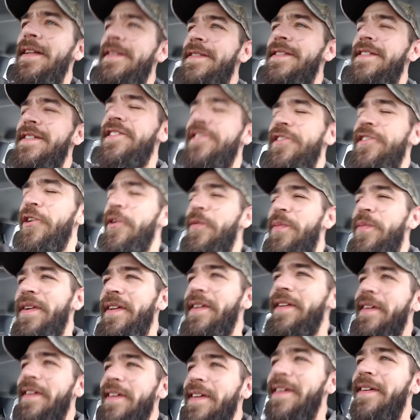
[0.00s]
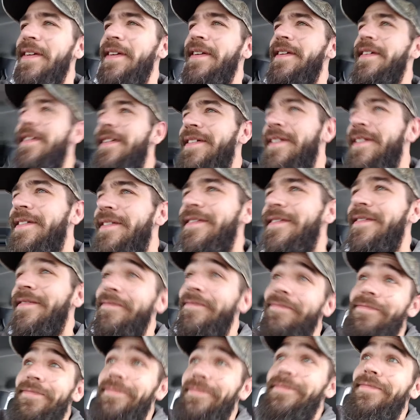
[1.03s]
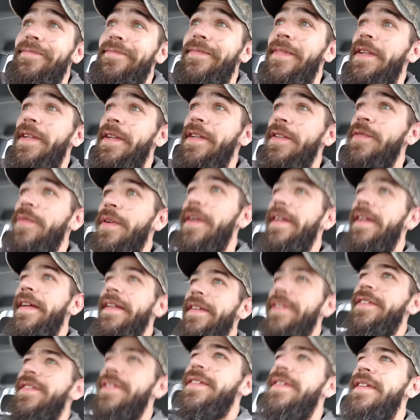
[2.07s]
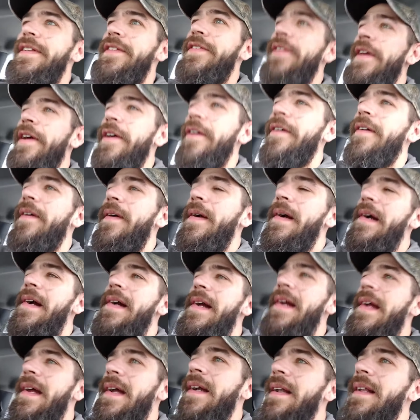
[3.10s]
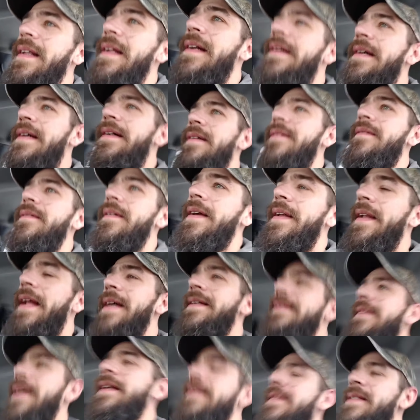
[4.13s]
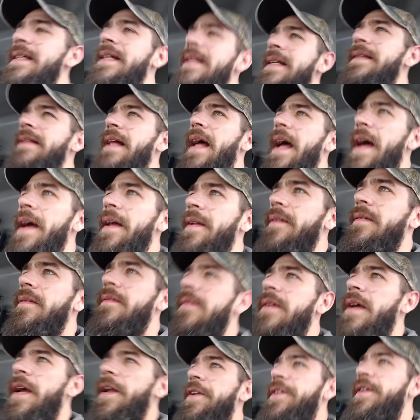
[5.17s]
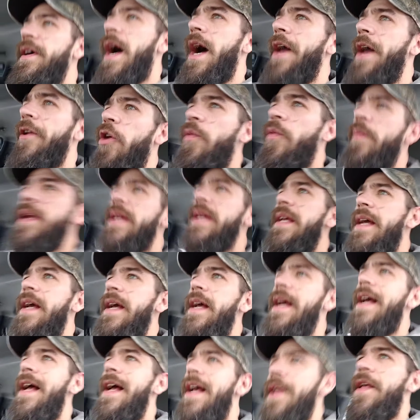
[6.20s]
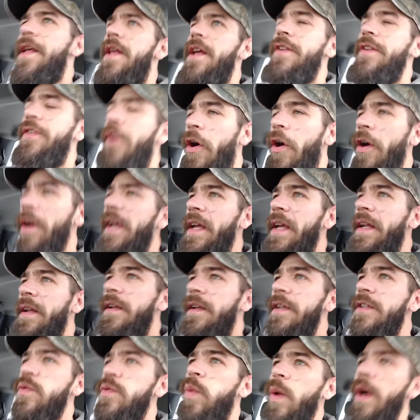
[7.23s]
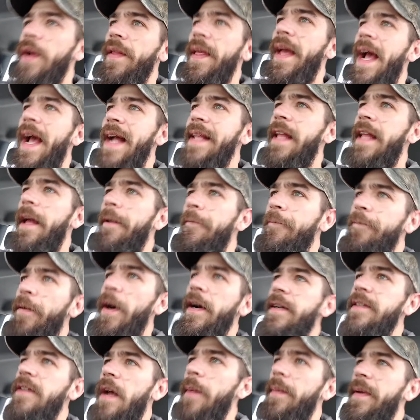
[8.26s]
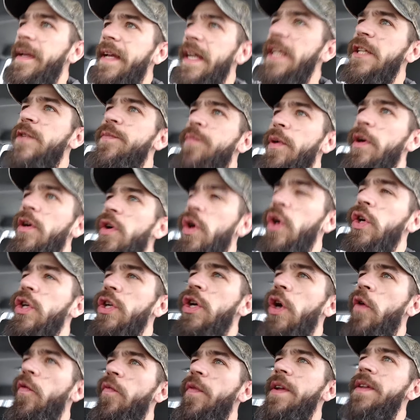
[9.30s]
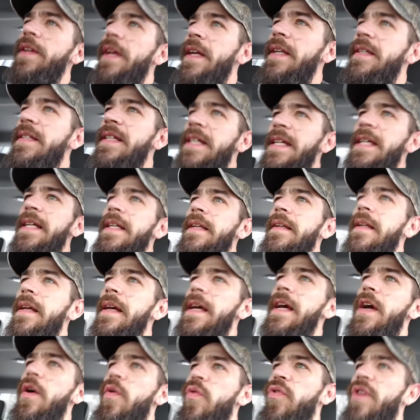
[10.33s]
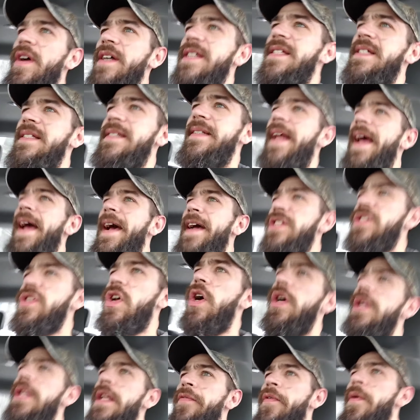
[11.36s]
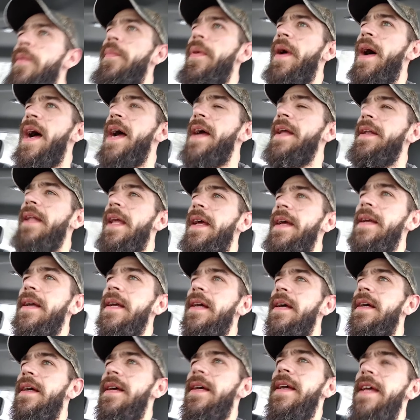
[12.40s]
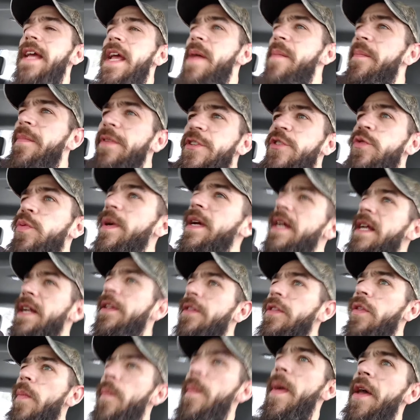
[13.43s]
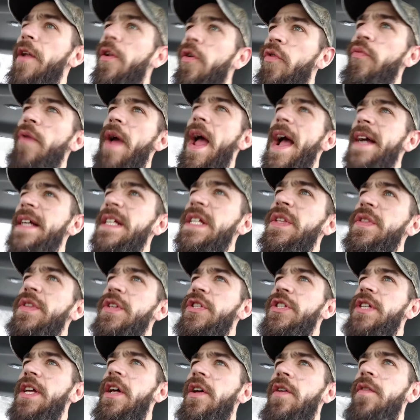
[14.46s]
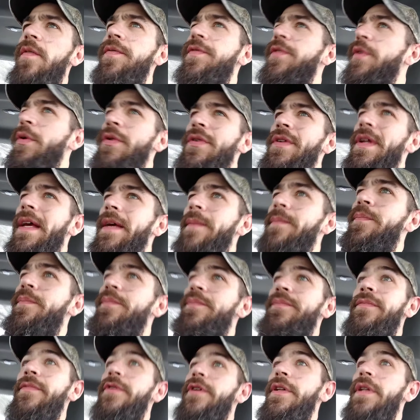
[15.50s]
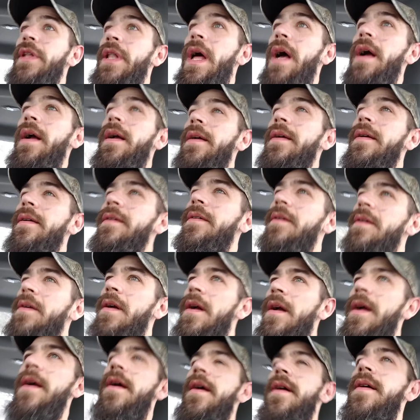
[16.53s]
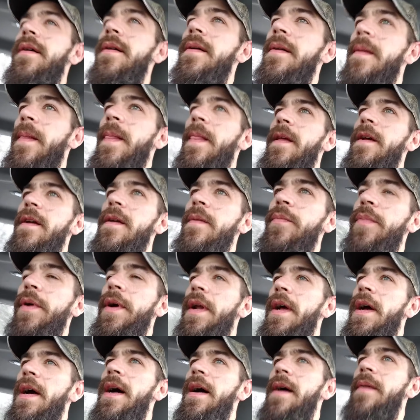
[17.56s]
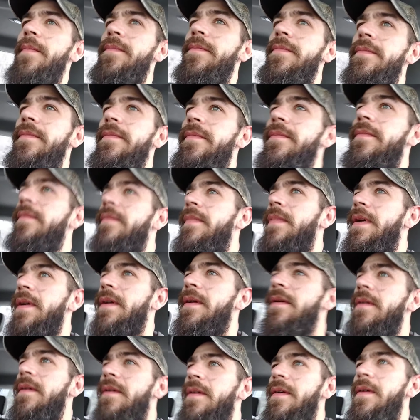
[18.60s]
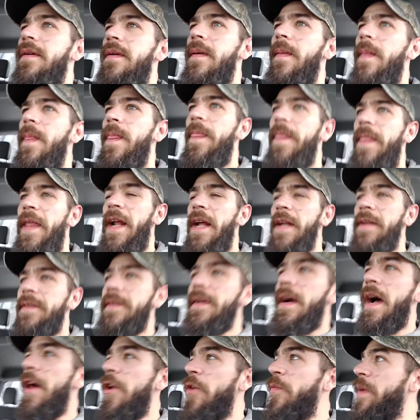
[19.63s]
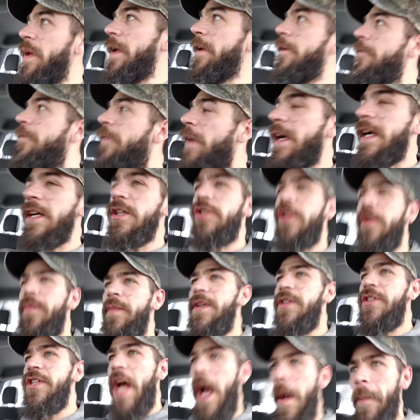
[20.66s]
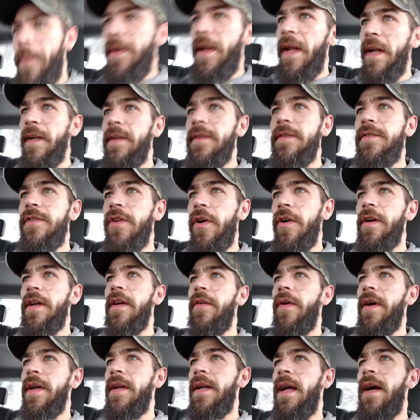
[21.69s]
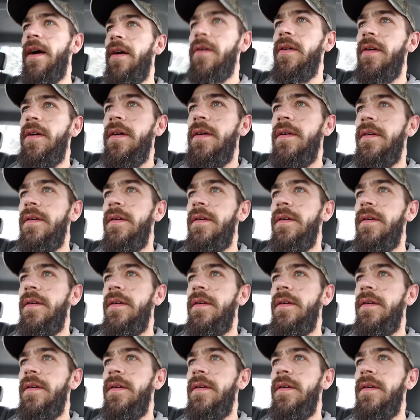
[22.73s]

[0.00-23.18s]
That's stupid. But it is what it is. It's there. And as I seen that, it dawned on me Target is where they had that fucked up kids book on COVID 19, where I stashed all of them behind, like, in between the metal racks of the shelves. So I was like, good luck. But, um, then it dawned on me, like, fuck, I shouldn't be shopping at Target right now.